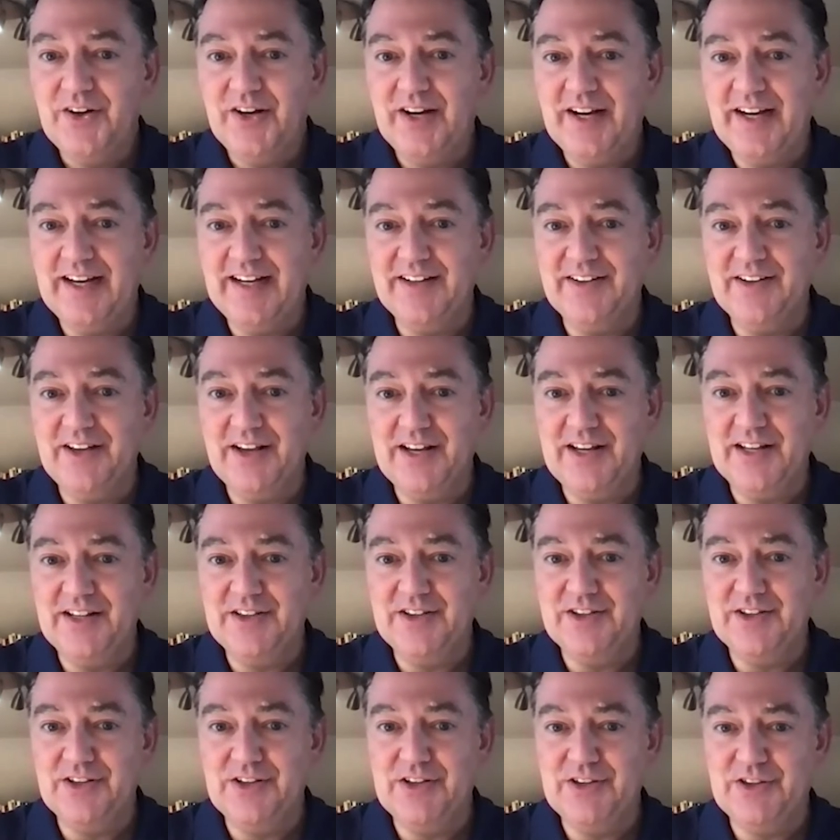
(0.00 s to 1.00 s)

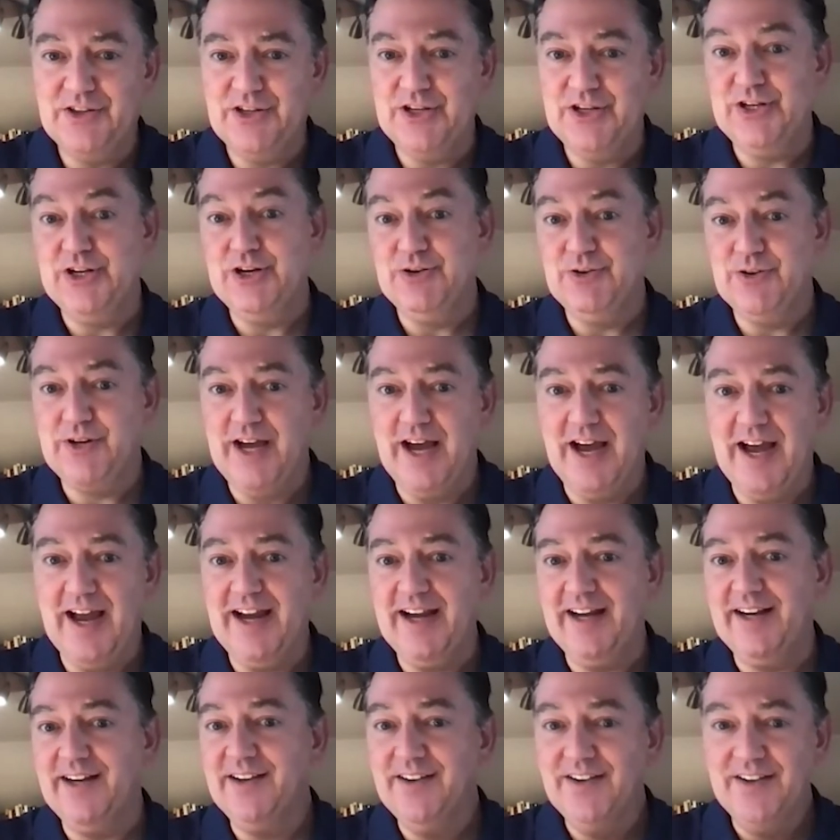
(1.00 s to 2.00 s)
in the
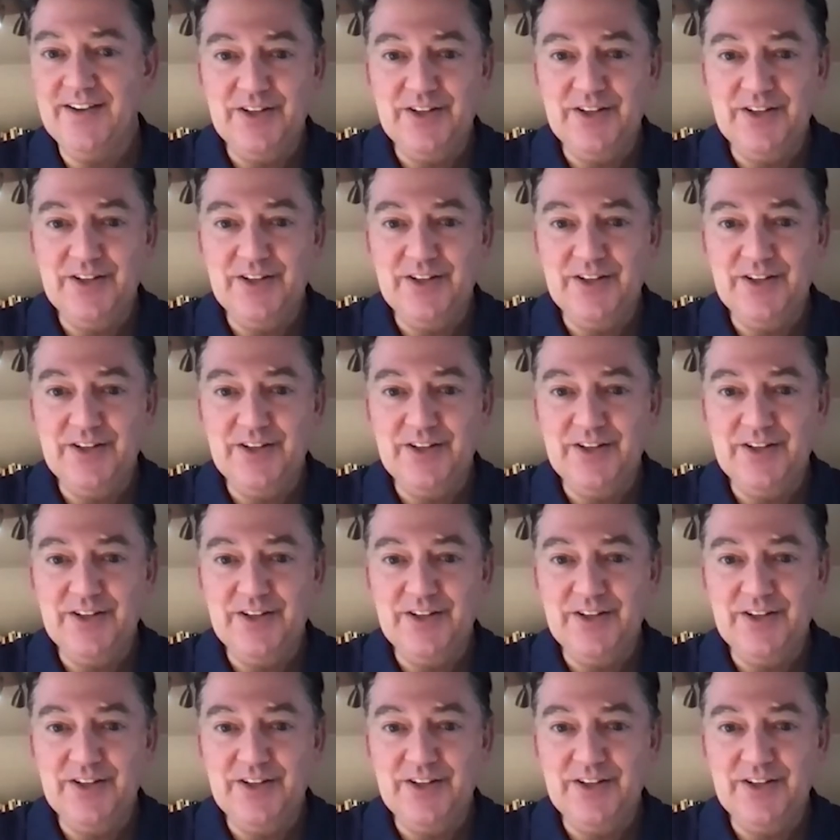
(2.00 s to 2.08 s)
UK.